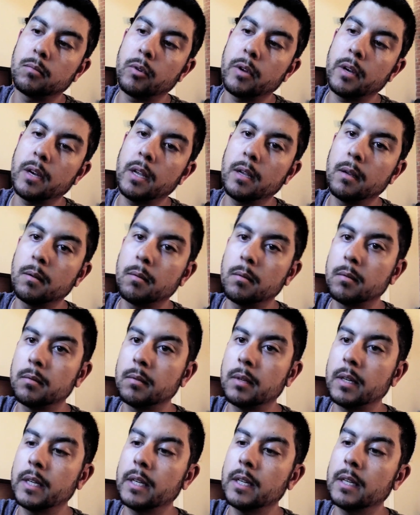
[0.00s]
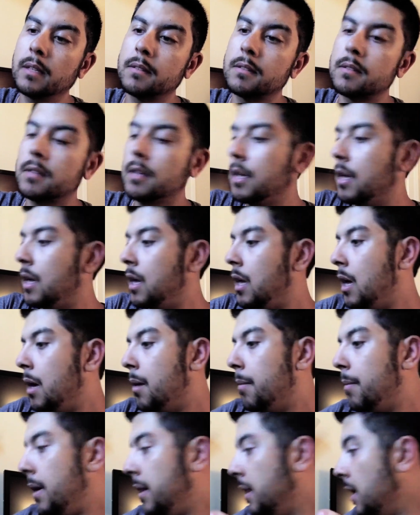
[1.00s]
pretty, I guess.
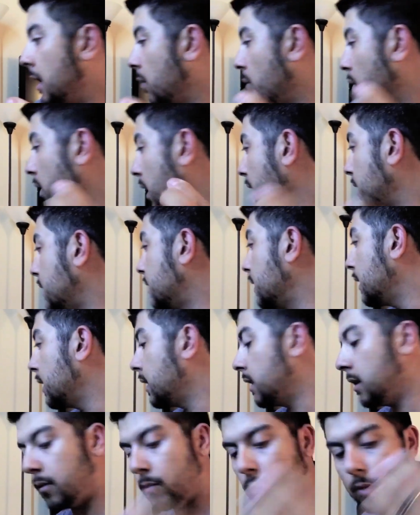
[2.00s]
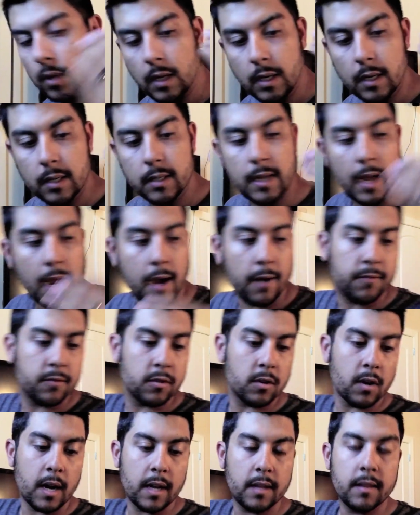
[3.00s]
And then what I did was,
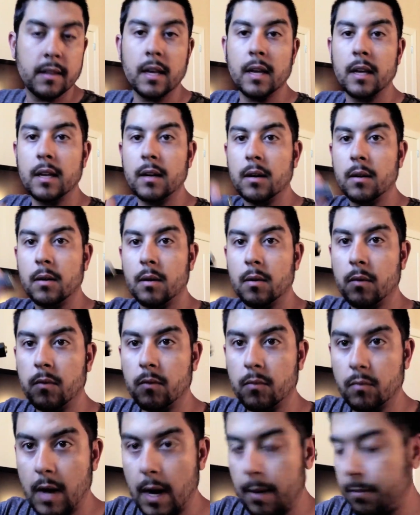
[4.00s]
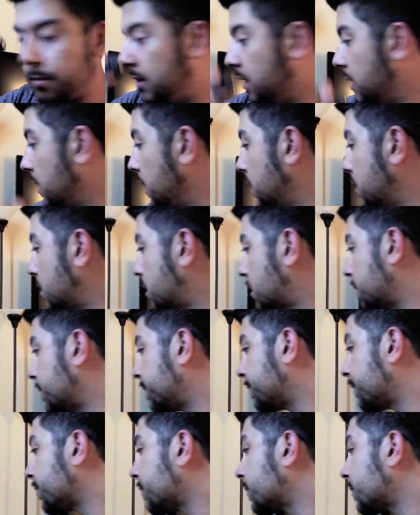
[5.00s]
after I then wrapped this,